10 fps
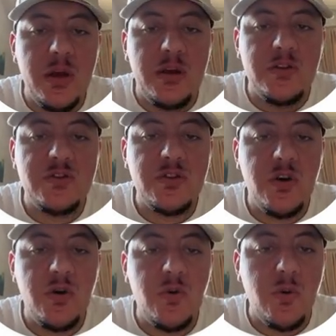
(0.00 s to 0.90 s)

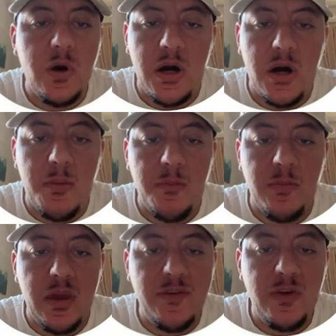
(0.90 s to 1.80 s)
So
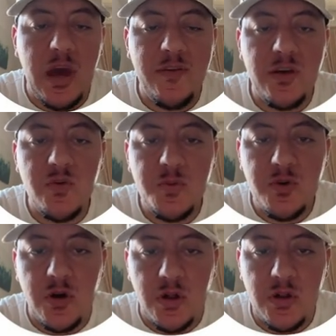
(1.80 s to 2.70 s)
if you have a group
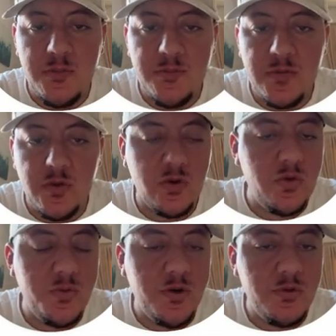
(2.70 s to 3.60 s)
call or a
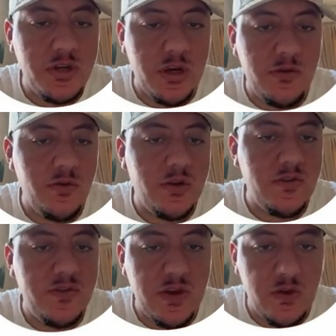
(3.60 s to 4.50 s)
group coaching, you can
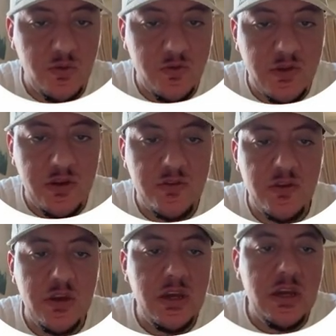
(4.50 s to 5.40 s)
use this.
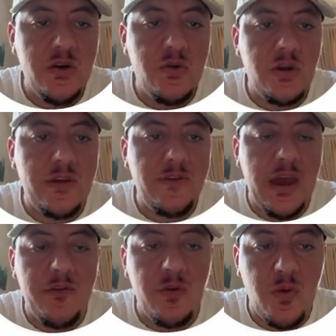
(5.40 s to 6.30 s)
Or if you
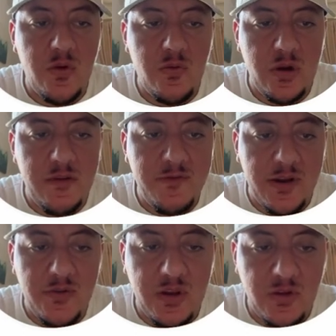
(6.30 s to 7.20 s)
have a one-on-one invite,
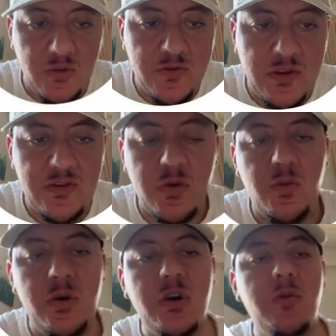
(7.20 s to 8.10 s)
you can use this. So
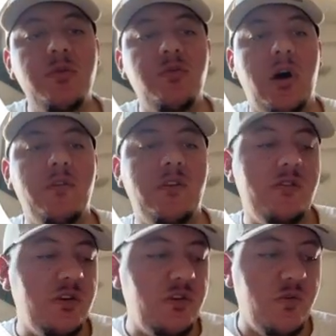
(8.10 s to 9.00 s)
we're going to
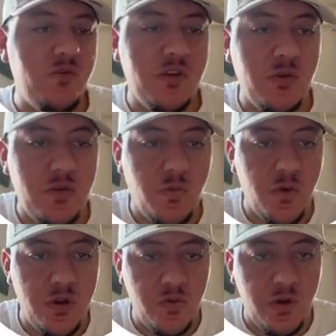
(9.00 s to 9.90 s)
obviously use the
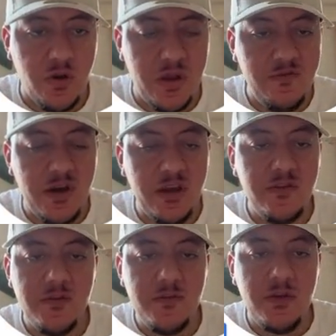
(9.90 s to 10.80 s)
one-on-one invite.